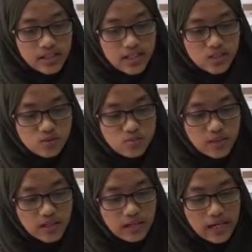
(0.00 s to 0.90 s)
is
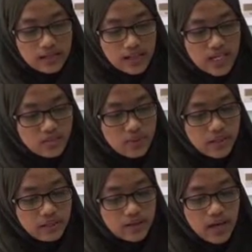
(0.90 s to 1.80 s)
being analysed
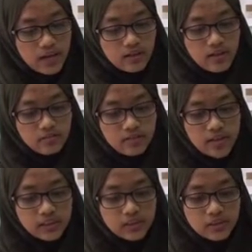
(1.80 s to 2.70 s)
by the Aircraft
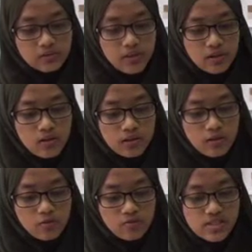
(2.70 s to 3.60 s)
Crashes Record
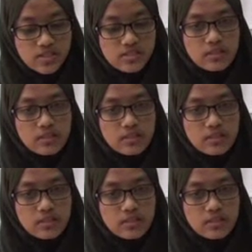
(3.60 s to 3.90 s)
Office,